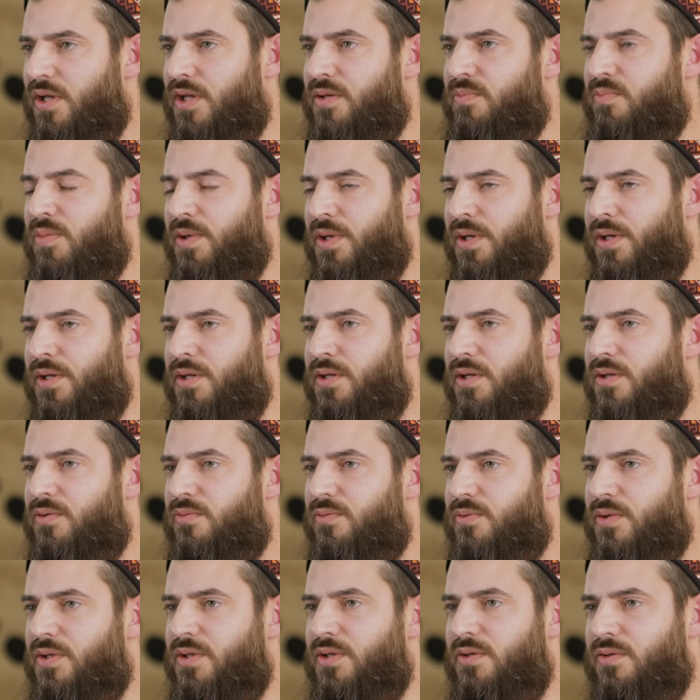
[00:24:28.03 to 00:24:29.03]
that pain
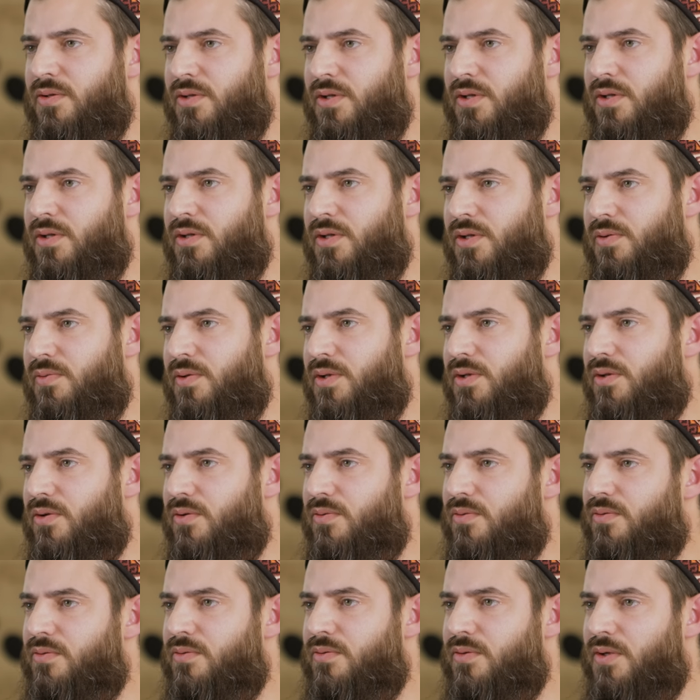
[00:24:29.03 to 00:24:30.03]
and we didn't even
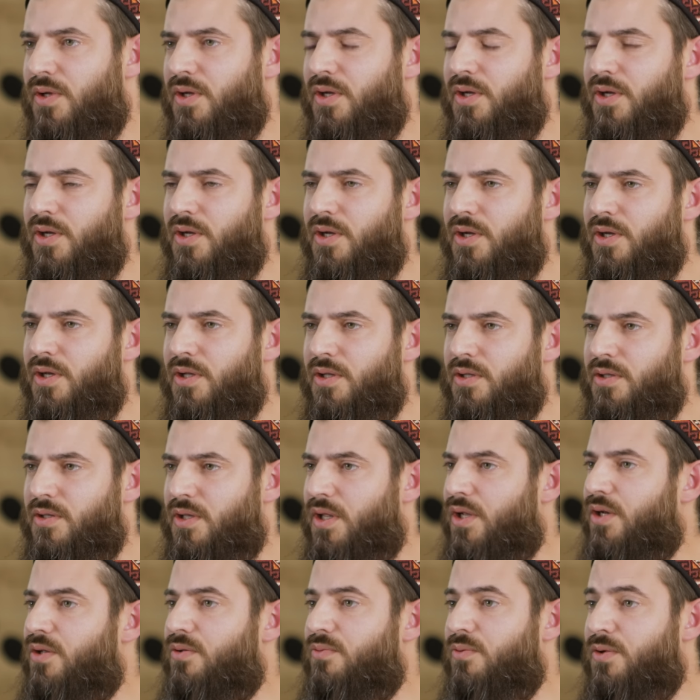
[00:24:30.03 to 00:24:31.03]
know
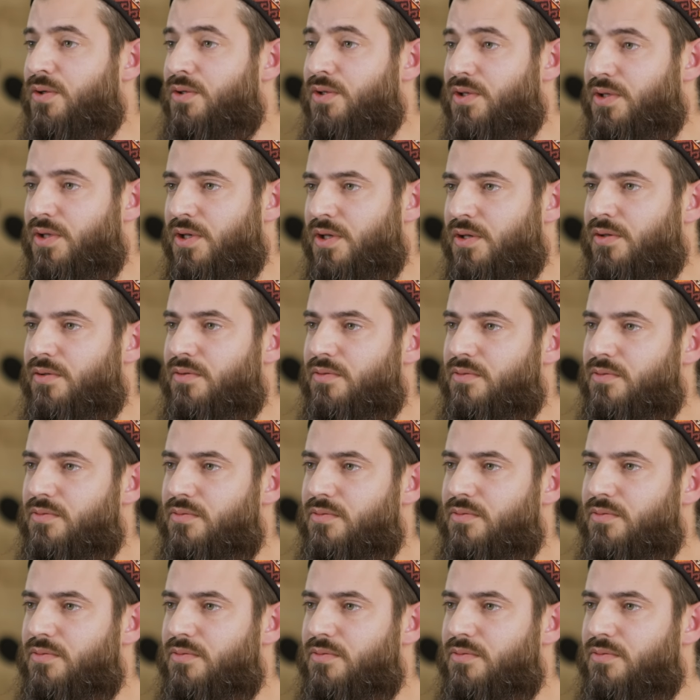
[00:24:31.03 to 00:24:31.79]
that it was there.